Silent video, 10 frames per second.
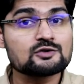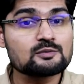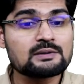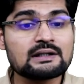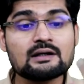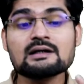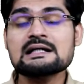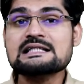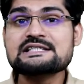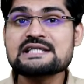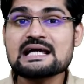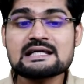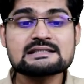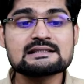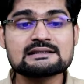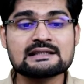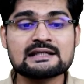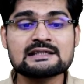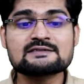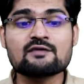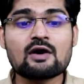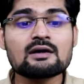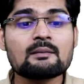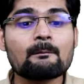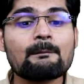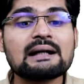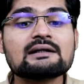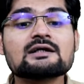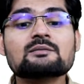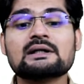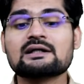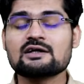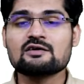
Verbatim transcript: To bring a change in the things for betterment.